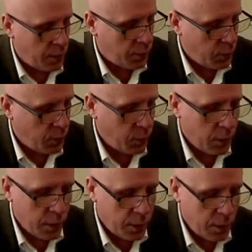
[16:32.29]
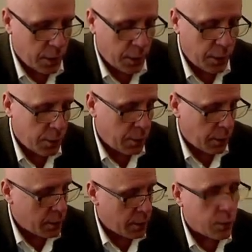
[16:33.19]
And what we want is x
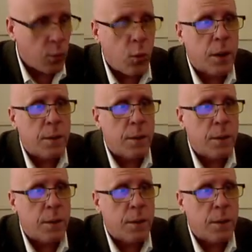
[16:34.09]
less than 1.